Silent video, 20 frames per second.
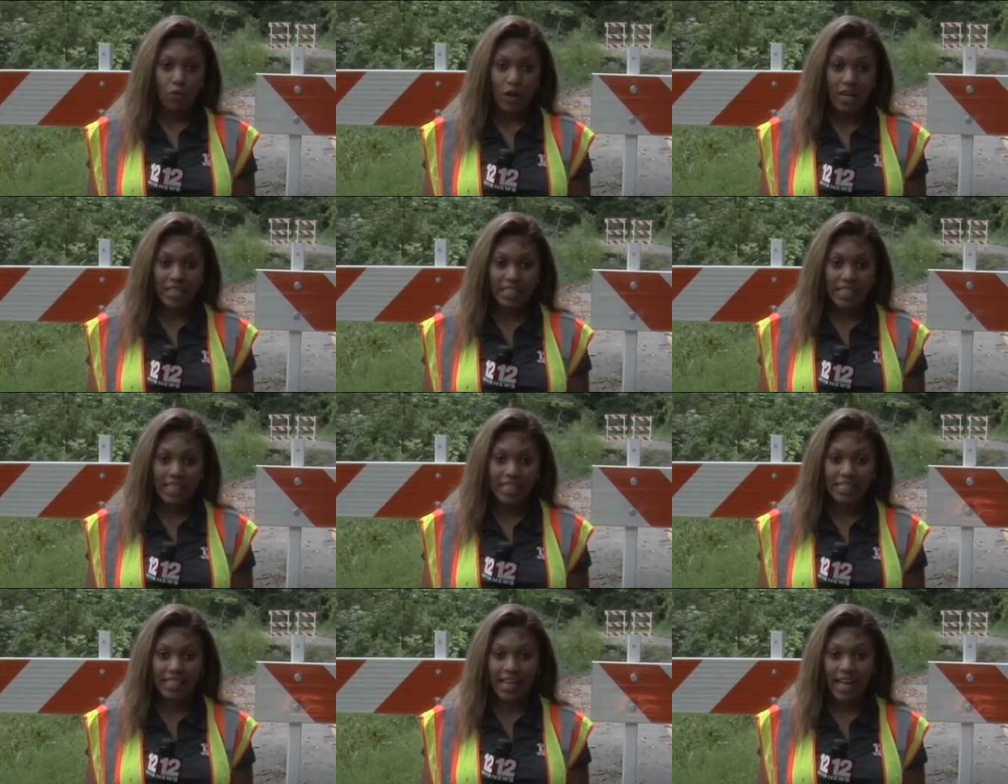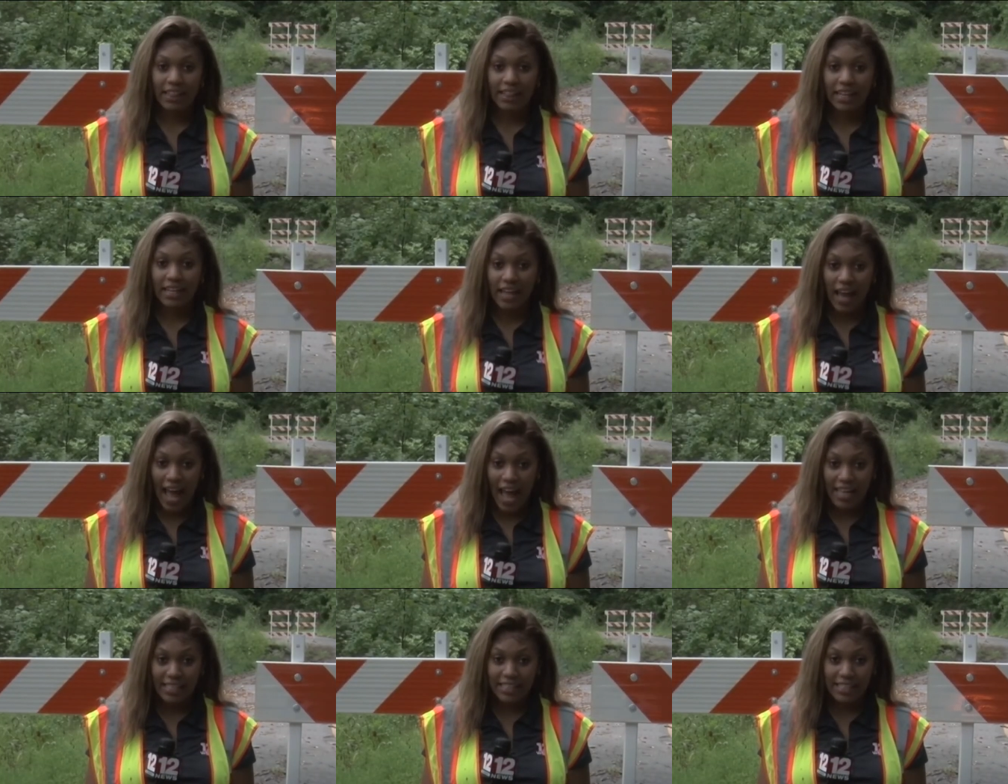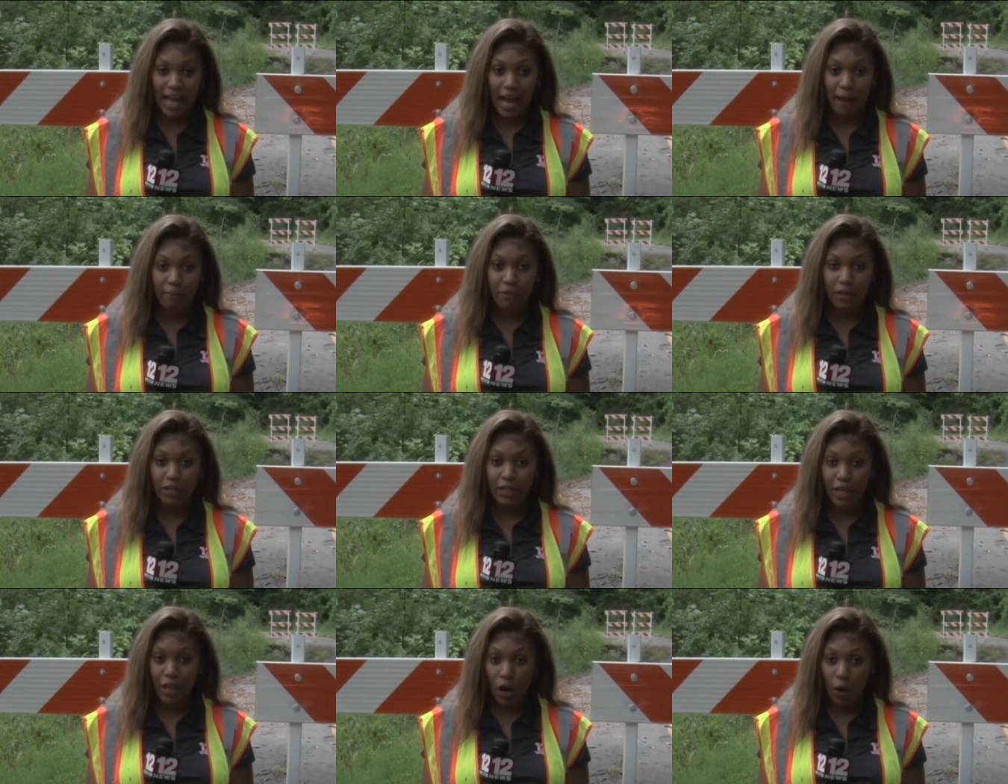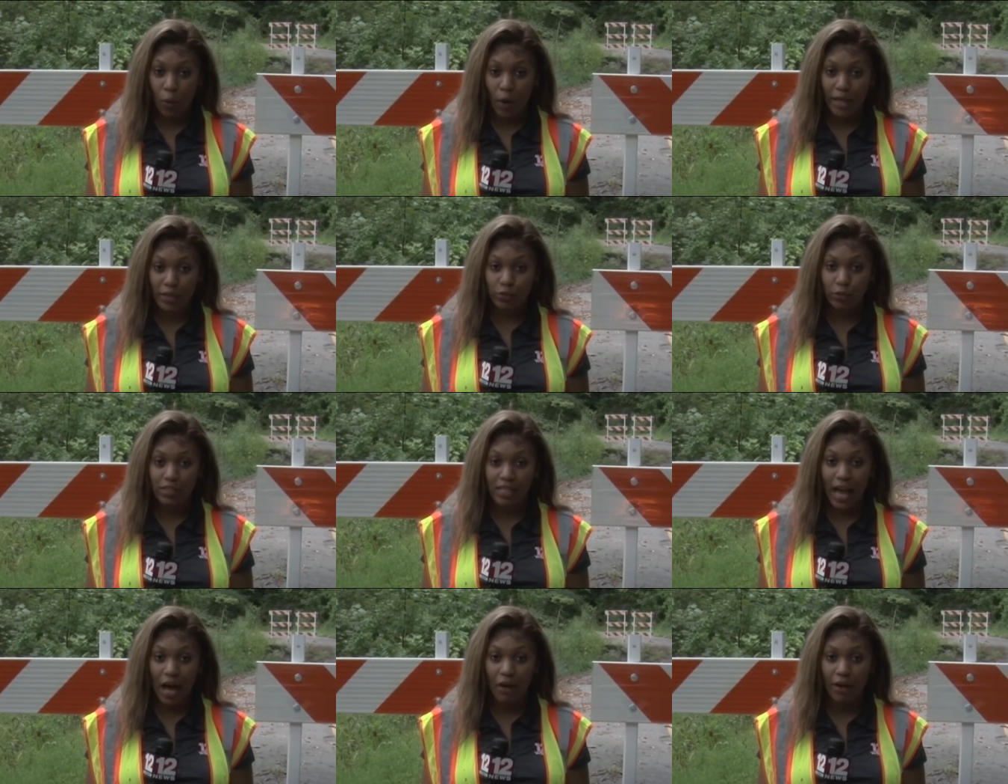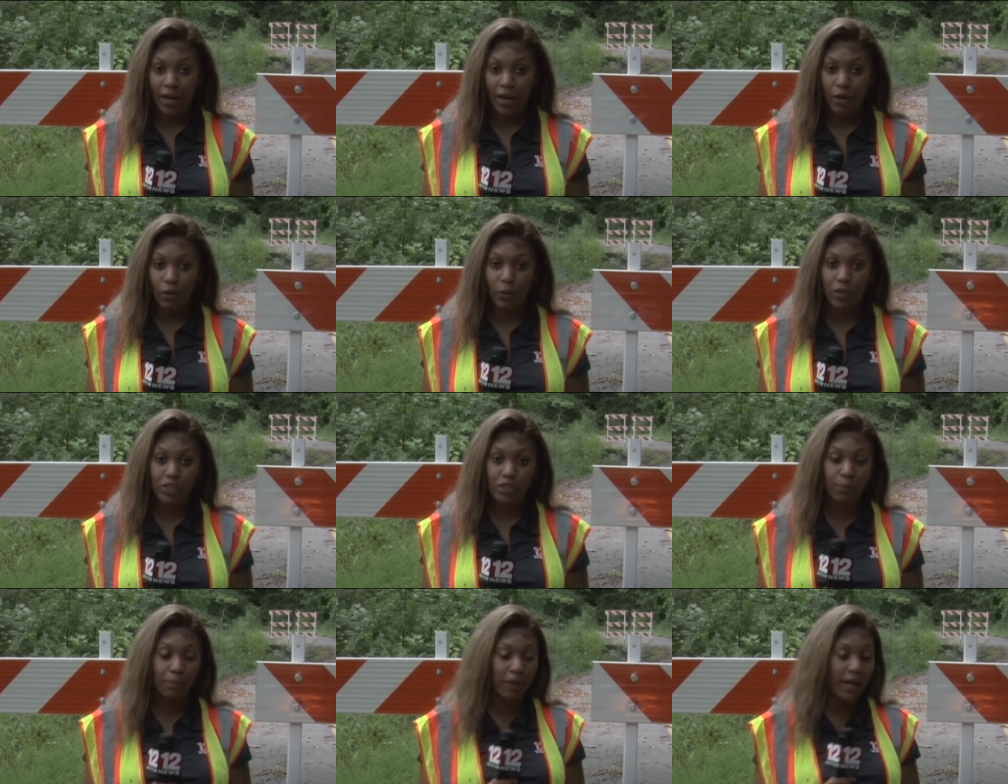Residents say the last time the DOH was out here was to